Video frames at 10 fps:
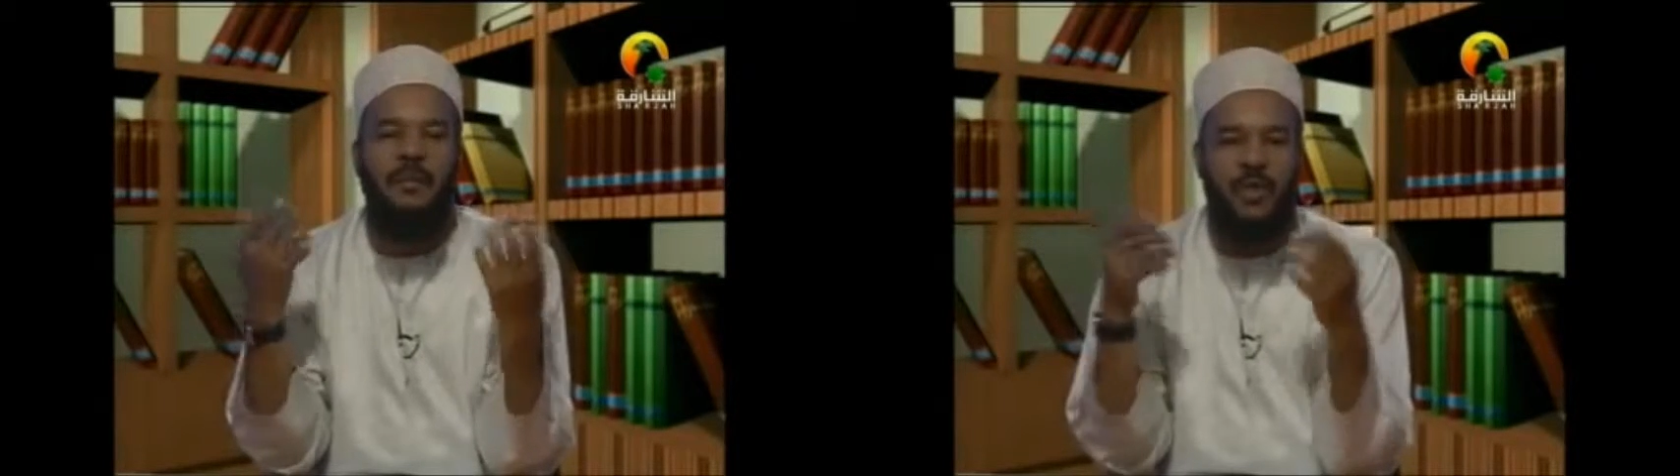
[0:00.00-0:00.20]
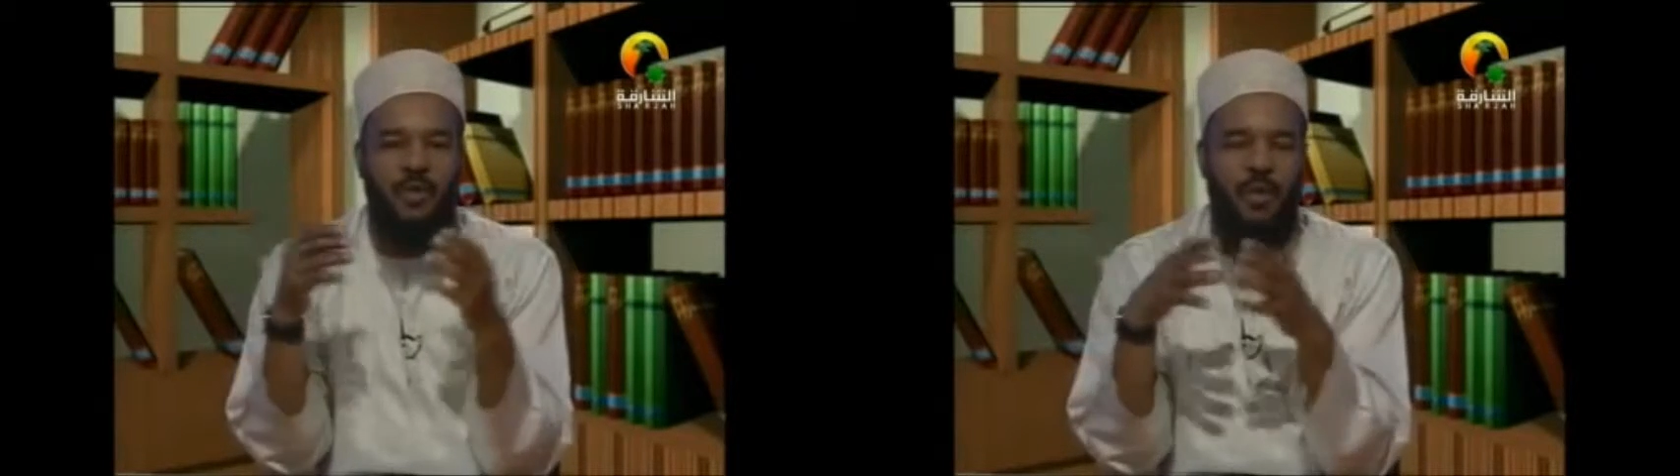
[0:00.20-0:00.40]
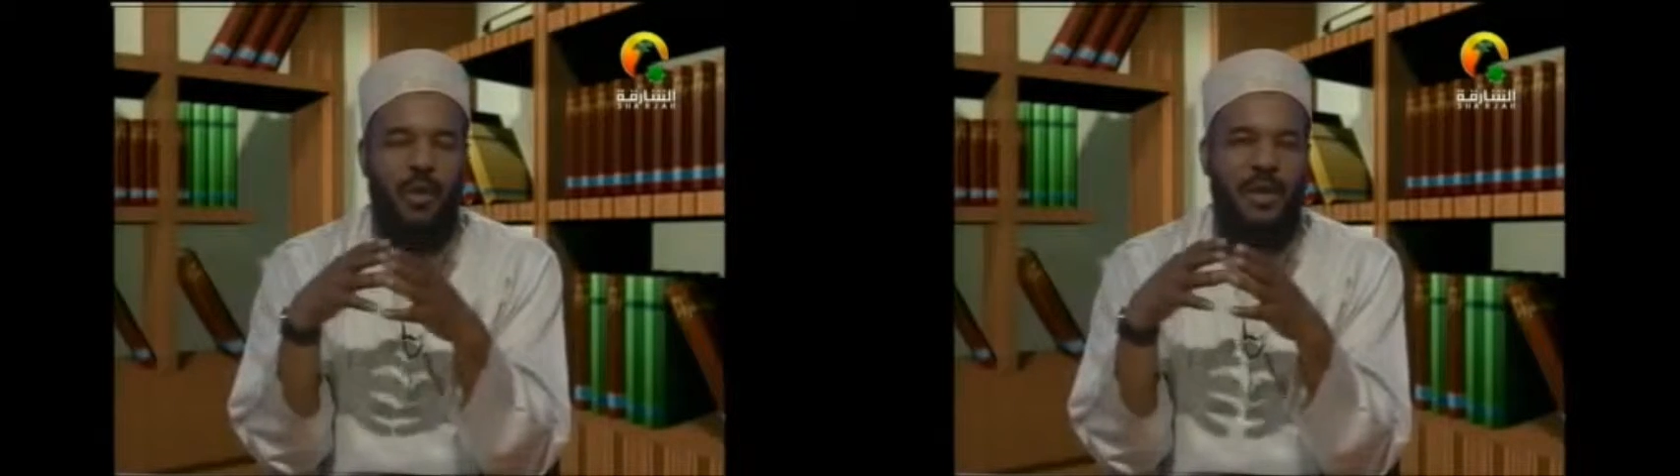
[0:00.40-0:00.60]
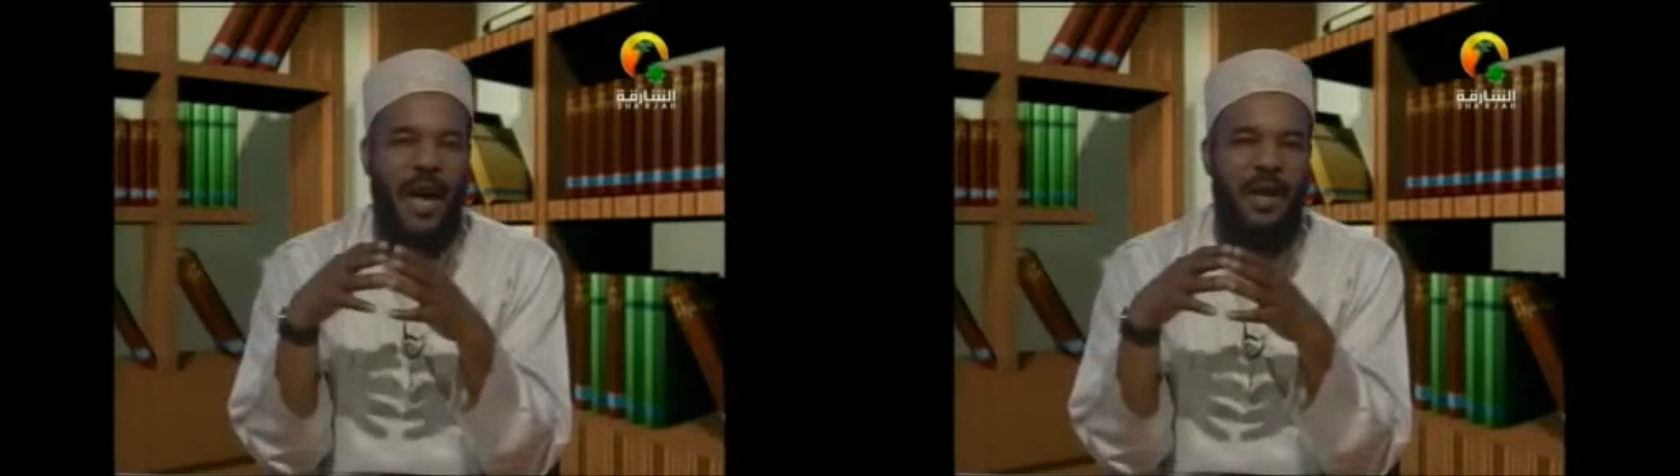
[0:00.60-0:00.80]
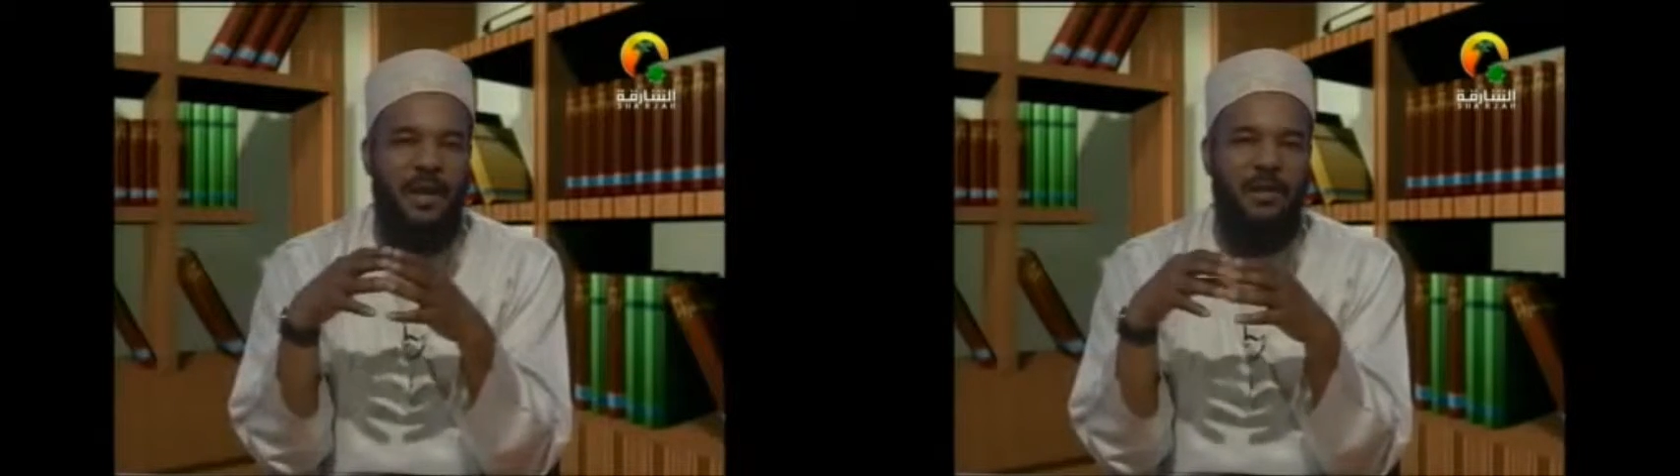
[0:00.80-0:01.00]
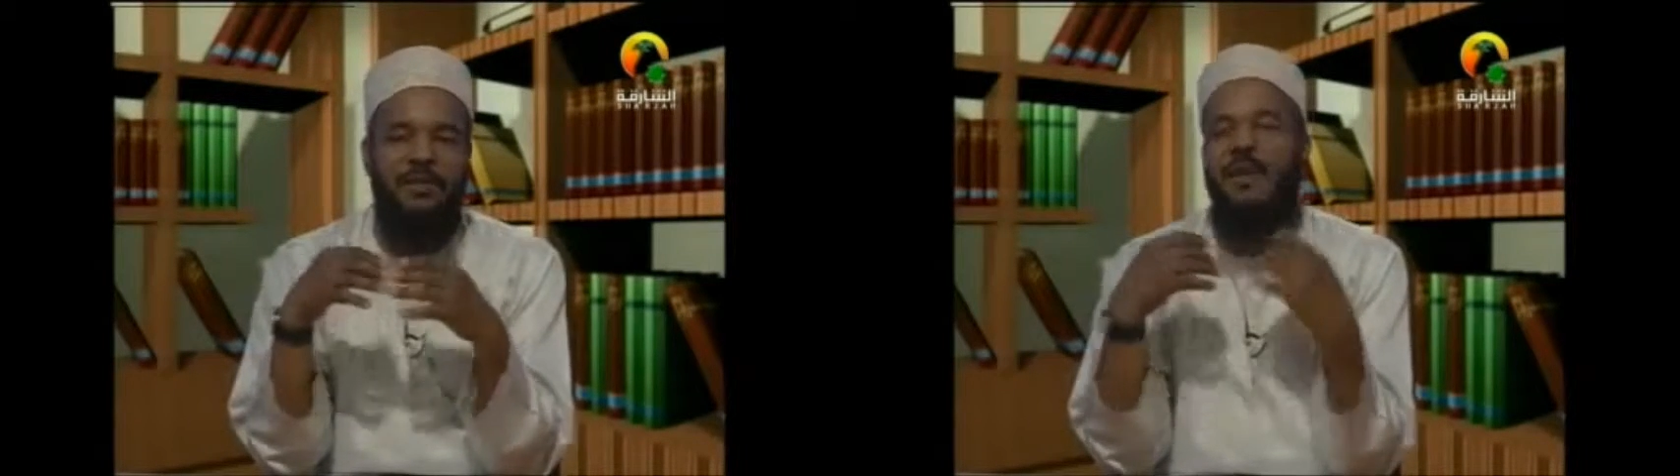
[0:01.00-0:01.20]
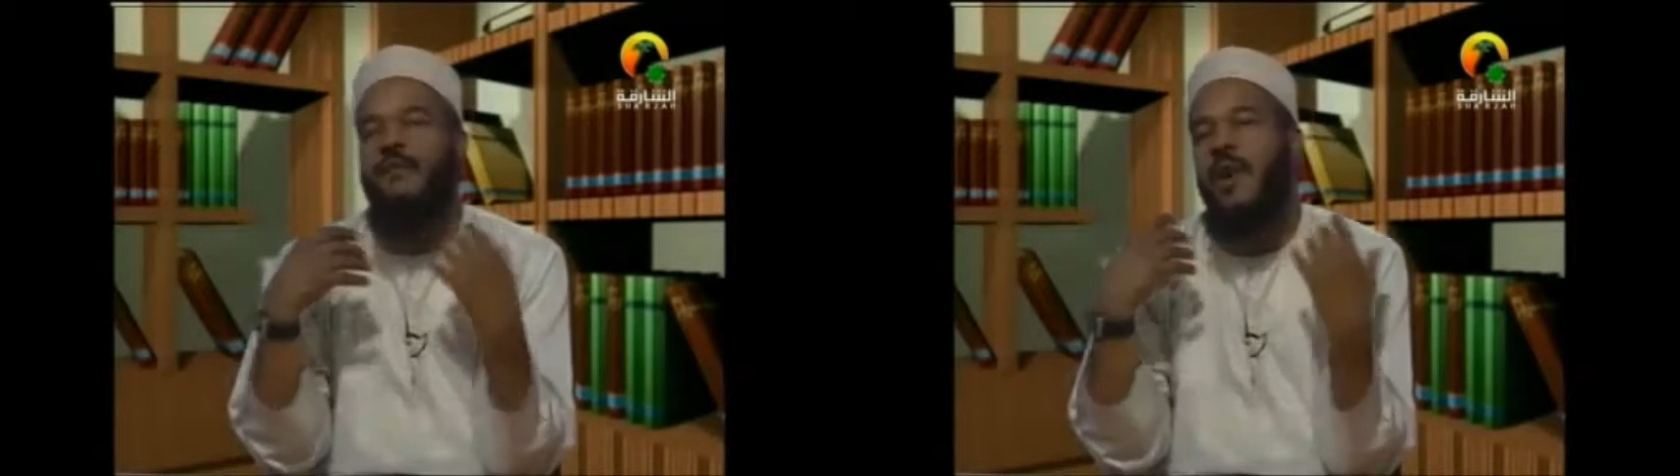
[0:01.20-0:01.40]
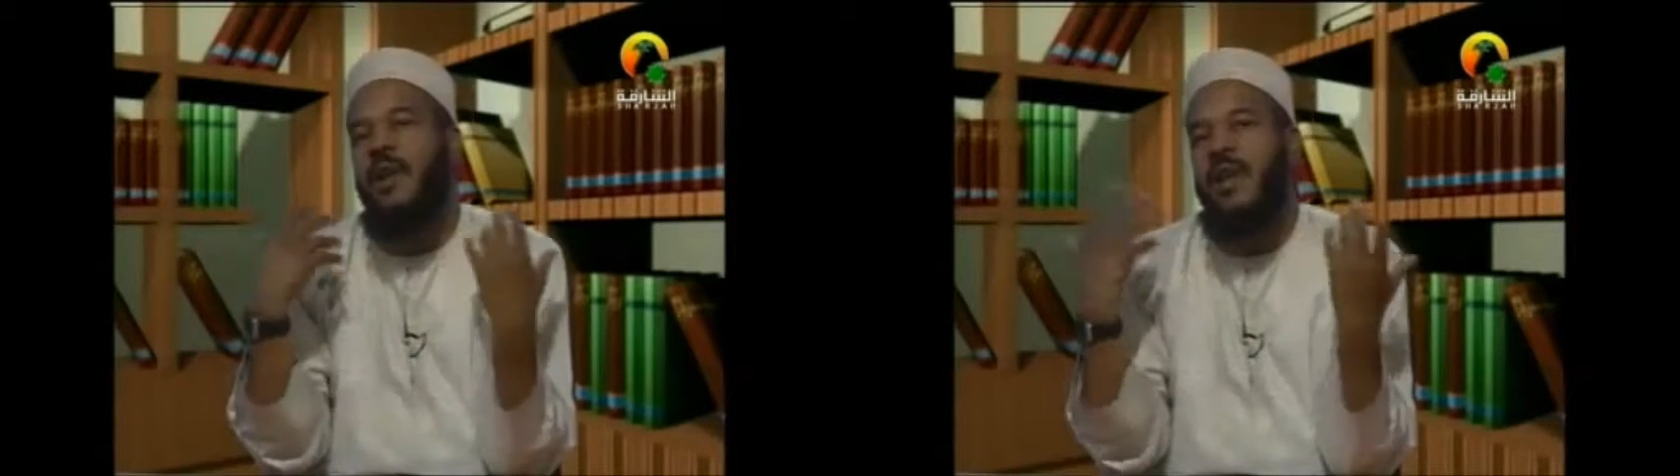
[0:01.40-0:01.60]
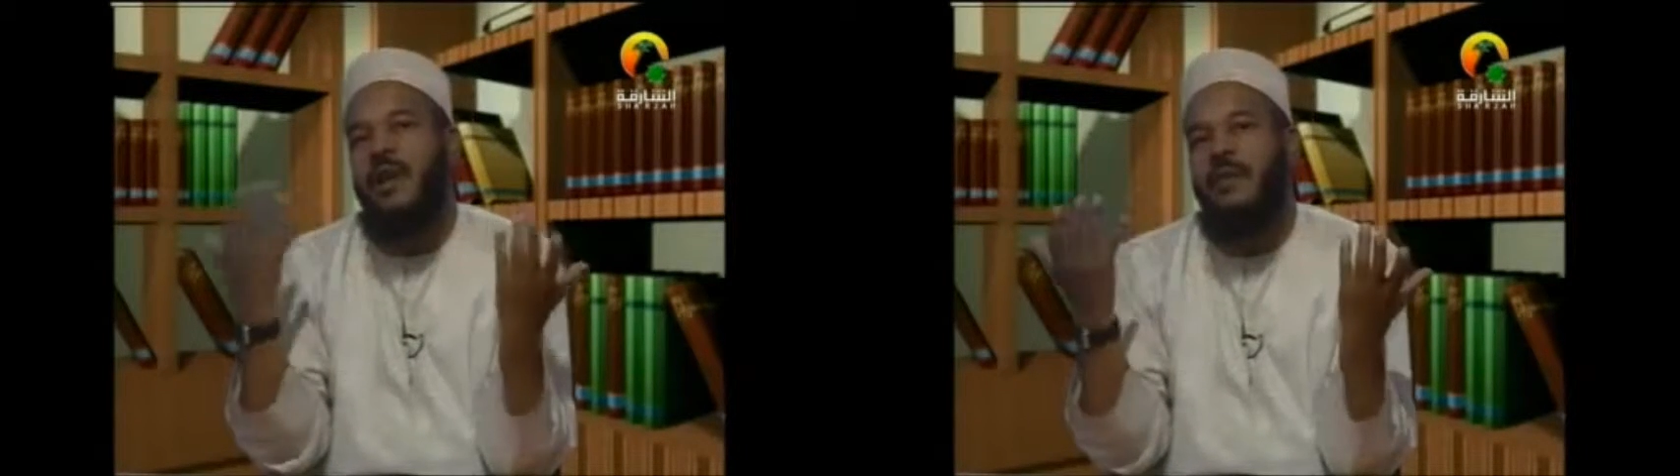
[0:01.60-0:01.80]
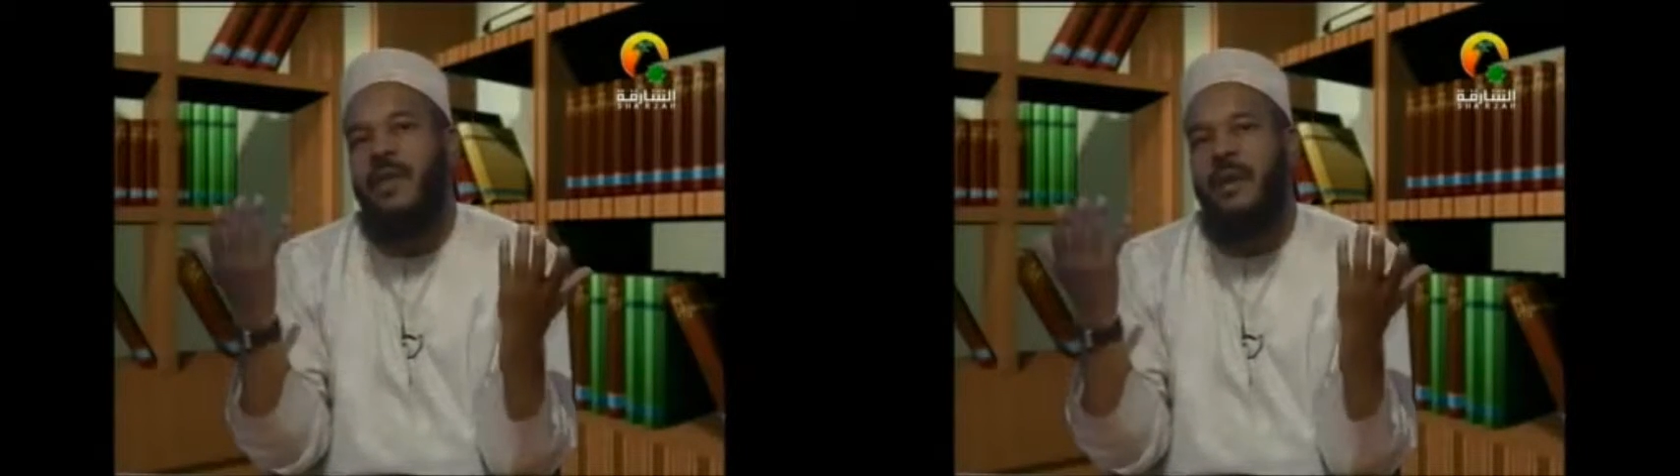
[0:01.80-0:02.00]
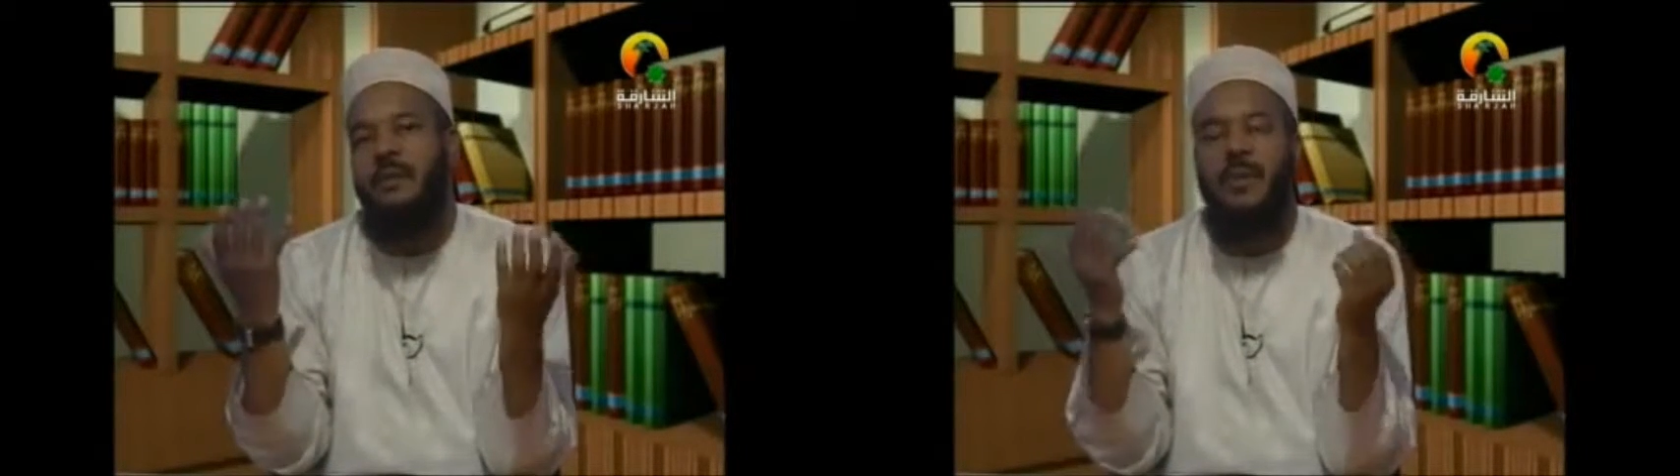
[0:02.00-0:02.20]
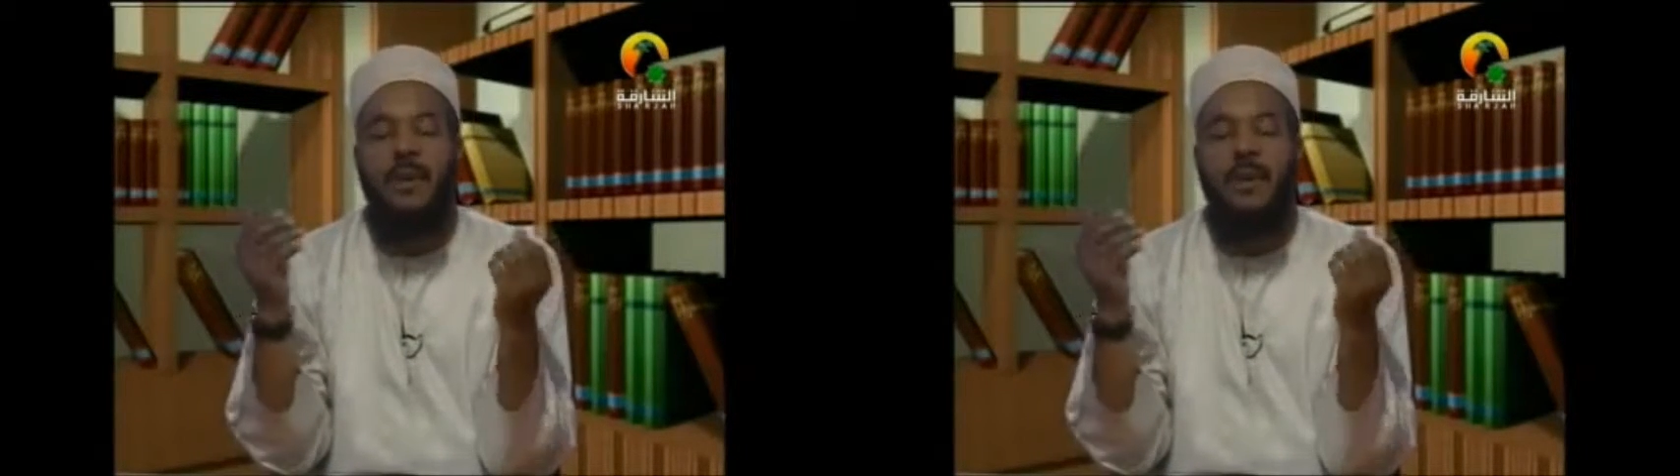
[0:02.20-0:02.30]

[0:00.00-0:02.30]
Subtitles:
Sports idols, they fall in love with them.